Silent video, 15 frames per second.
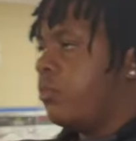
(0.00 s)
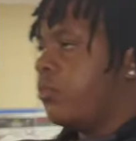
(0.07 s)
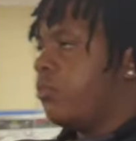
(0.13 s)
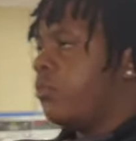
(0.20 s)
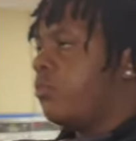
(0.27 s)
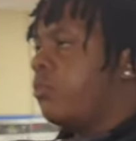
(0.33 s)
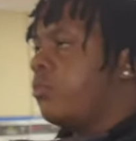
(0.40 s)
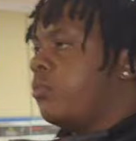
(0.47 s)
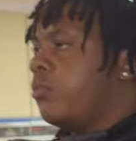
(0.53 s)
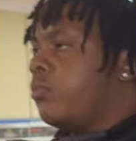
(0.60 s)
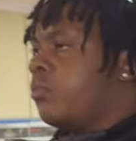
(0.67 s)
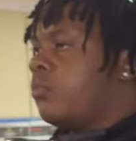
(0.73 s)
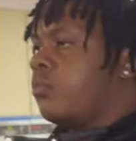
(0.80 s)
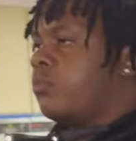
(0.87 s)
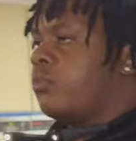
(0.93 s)

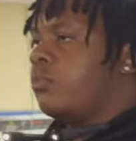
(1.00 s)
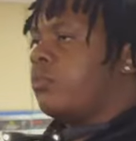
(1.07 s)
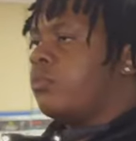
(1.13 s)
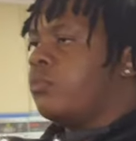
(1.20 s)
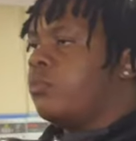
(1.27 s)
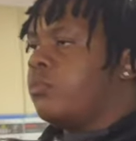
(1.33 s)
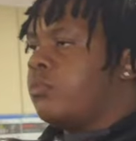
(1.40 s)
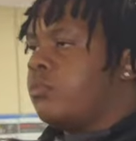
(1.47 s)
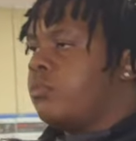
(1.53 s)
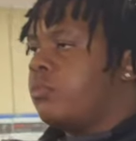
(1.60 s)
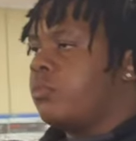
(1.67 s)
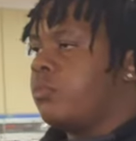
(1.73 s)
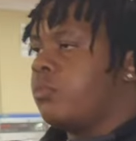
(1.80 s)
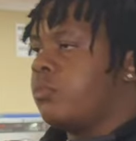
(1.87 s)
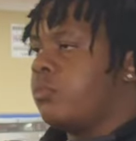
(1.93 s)

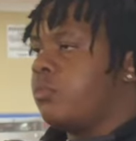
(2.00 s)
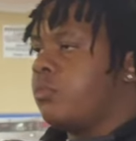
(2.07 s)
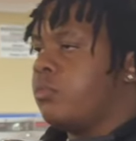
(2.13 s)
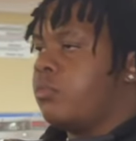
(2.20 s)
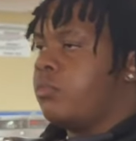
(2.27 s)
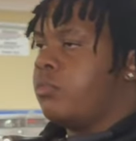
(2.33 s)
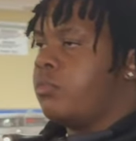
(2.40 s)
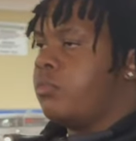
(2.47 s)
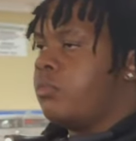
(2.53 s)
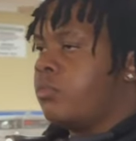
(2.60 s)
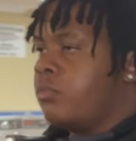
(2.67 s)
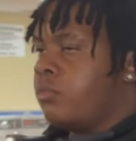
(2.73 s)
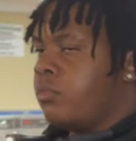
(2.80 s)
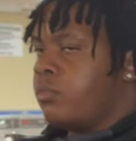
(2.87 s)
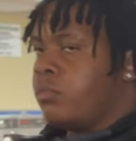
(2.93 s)

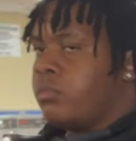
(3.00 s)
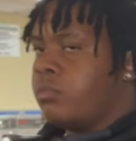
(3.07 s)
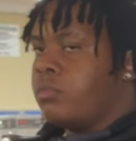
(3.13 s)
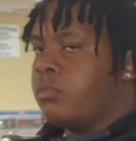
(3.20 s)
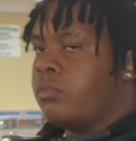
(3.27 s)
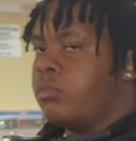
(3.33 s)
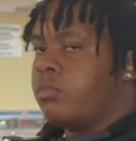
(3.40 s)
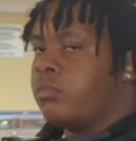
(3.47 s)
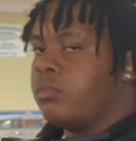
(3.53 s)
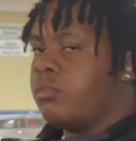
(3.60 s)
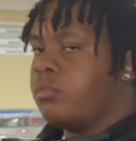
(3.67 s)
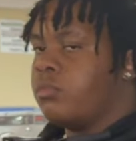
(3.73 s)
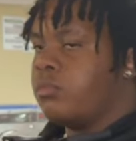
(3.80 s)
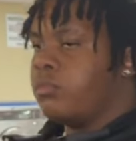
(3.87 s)
No words are spoken by the person on screen.